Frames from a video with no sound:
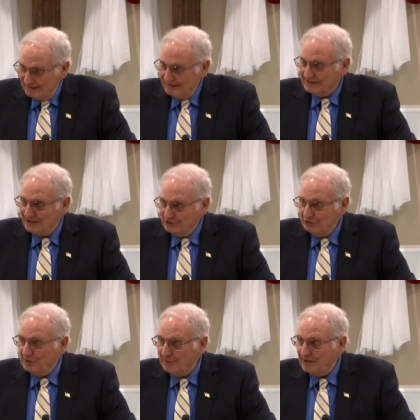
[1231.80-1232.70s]
He said,
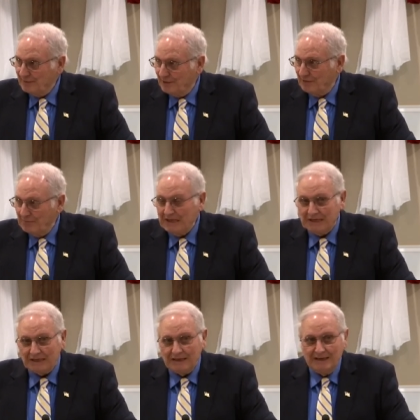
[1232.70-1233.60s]
You depend upon
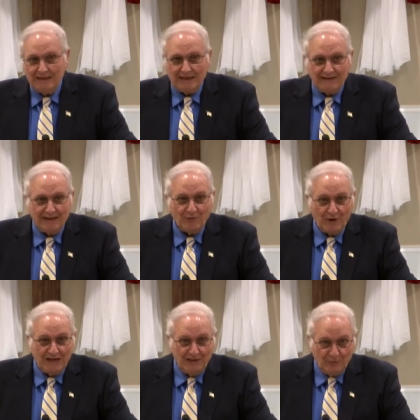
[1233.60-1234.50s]
me, and that
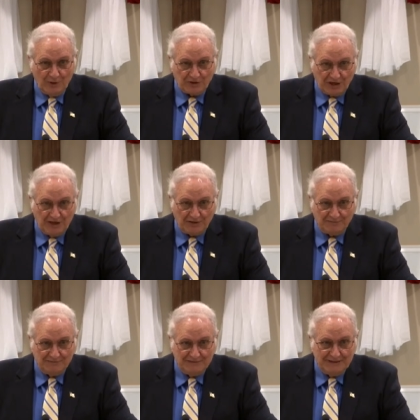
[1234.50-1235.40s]
rain will
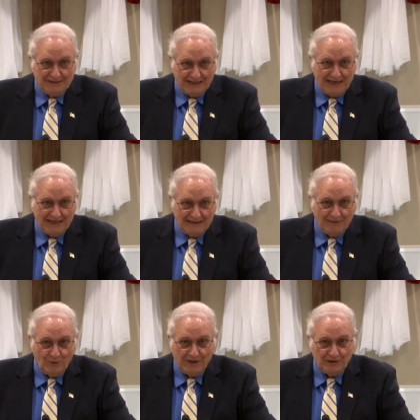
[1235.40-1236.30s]
come.
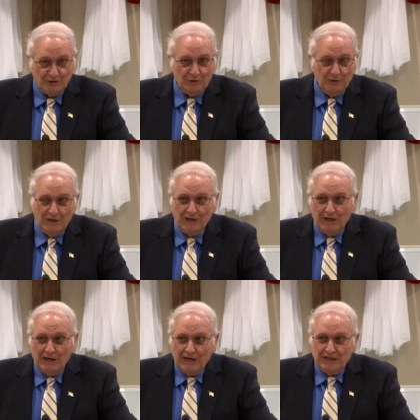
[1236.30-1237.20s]
And when you
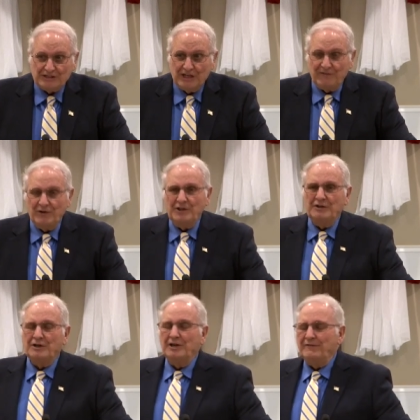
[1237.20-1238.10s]
he said, if you,
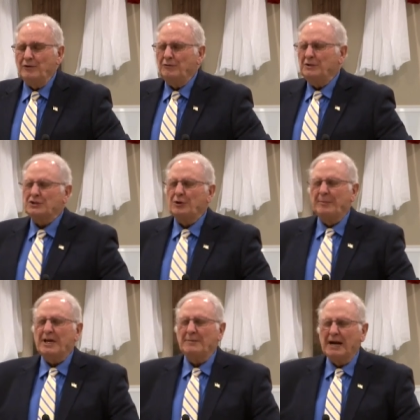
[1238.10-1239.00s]
if you
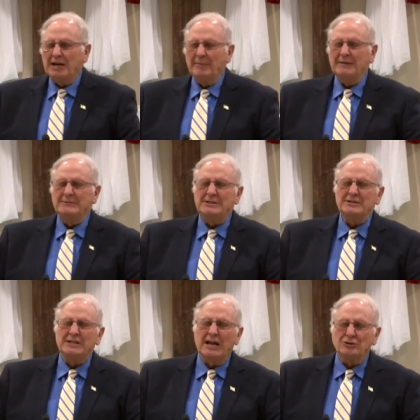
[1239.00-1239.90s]
disobey my commandments,
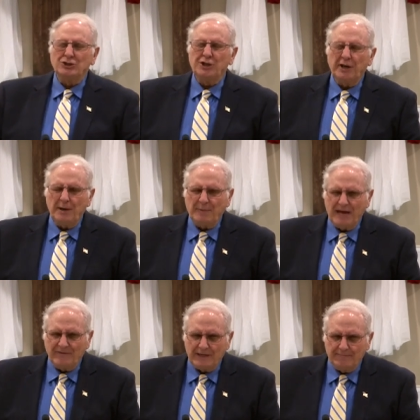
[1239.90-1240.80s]
he said, I'll shut up
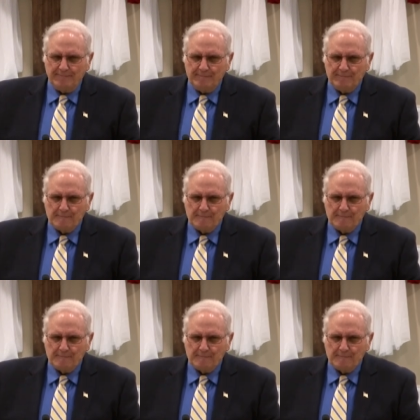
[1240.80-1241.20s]
heaven.